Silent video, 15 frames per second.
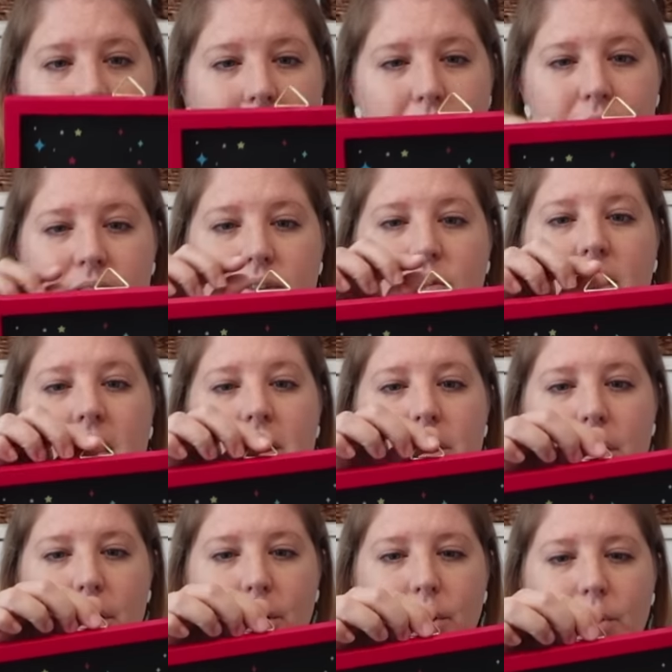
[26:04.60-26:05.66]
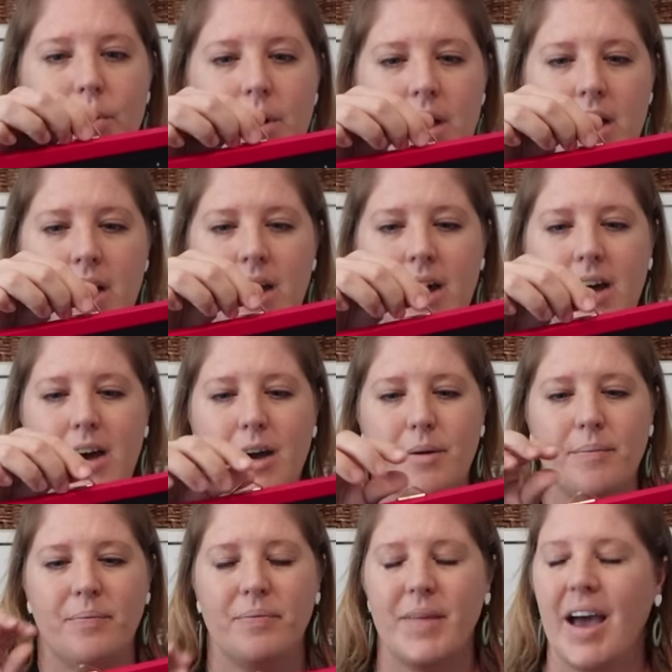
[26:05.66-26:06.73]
out so they know. Um,